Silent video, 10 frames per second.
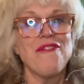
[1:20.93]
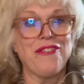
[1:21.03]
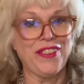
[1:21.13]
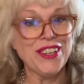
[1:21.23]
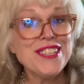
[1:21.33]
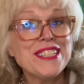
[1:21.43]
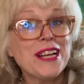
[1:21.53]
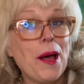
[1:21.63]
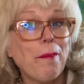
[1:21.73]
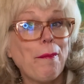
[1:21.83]
First
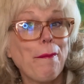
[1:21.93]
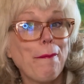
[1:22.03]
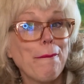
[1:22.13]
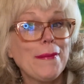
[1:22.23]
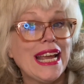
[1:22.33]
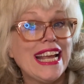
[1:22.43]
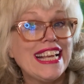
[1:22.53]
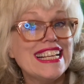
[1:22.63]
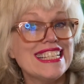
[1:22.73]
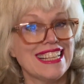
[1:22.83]
up
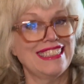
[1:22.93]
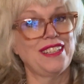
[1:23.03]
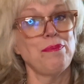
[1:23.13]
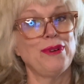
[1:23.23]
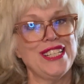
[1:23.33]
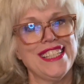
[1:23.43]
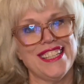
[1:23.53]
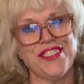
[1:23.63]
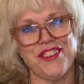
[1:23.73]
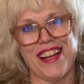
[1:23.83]
is a little
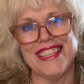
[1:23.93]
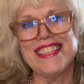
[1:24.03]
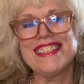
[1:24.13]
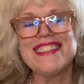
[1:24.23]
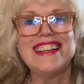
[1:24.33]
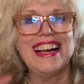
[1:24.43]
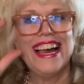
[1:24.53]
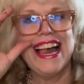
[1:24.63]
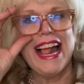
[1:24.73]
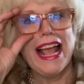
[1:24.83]
princess dress,
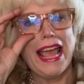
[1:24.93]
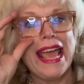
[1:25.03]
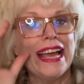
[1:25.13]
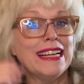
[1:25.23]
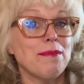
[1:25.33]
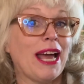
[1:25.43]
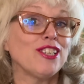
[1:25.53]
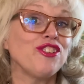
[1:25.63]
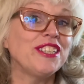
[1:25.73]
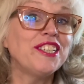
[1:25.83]
and I'm
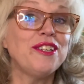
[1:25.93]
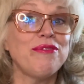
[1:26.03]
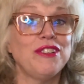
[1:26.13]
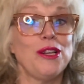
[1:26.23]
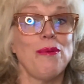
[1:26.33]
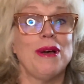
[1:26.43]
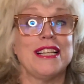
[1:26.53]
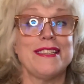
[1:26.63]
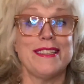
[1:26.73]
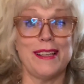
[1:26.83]
actually going to film a
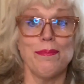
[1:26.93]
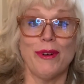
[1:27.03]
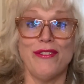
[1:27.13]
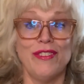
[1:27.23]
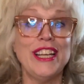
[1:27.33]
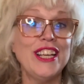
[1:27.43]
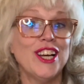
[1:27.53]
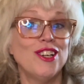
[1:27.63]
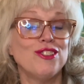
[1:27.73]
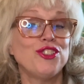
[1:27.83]
separate
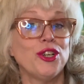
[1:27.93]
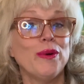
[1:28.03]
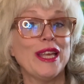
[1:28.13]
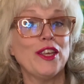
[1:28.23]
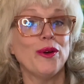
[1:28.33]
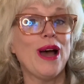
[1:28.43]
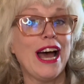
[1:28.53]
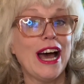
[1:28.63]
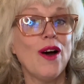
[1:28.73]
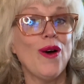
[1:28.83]
video showing you
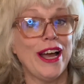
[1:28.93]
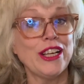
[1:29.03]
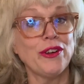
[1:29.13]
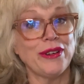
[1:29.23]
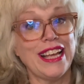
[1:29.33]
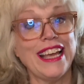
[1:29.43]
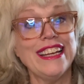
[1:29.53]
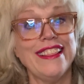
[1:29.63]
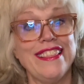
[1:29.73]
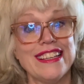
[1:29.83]
how I
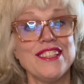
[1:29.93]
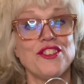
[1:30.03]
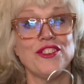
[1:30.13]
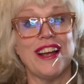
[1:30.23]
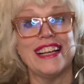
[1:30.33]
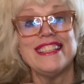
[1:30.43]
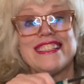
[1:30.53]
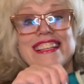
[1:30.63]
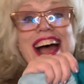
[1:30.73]
created this dress